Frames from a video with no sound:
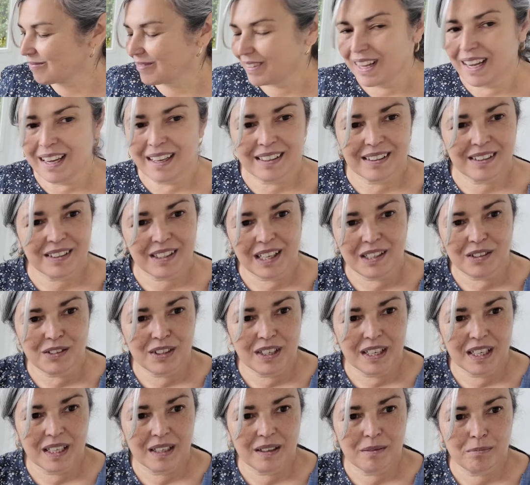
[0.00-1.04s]
it
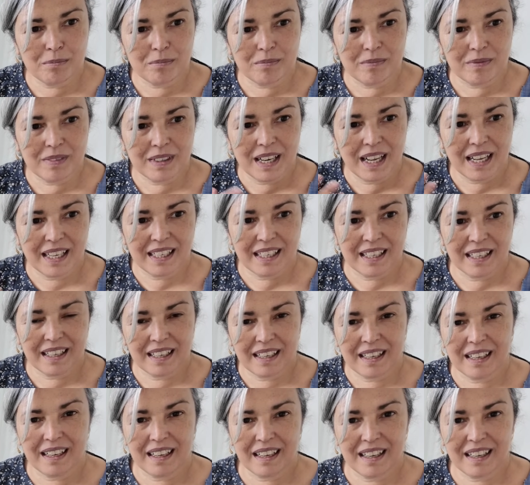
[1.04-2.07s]
sounds like
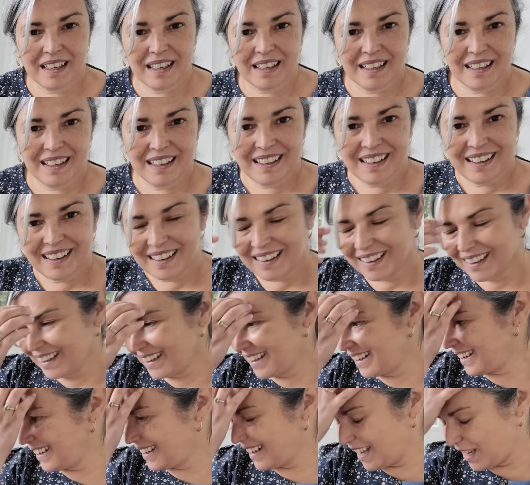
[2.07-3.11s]
a
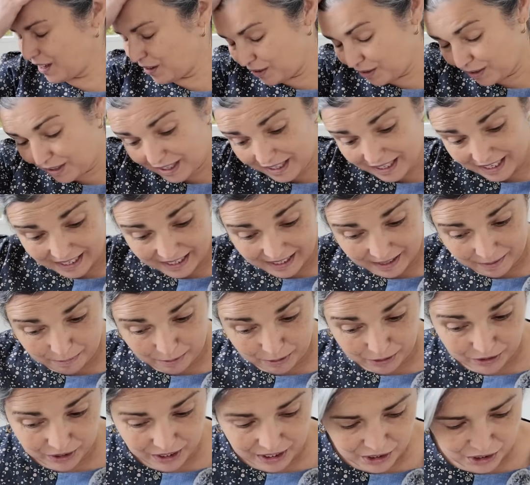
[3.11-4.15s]
how you call it, like a
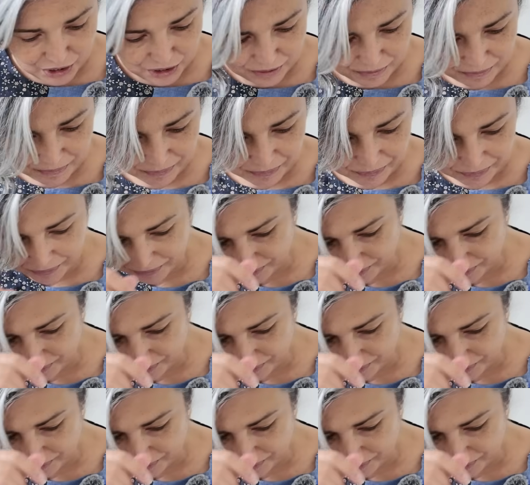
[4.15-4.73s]
procession.